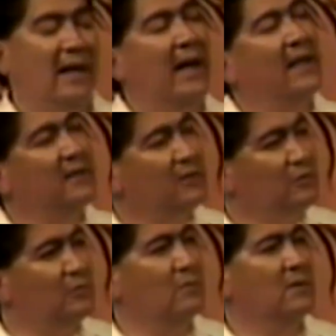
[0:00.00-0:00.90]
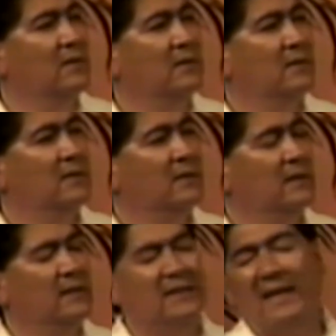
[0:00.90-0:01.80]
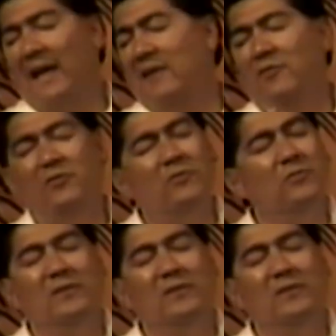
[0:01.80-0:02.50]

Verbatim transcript: I knew that I knew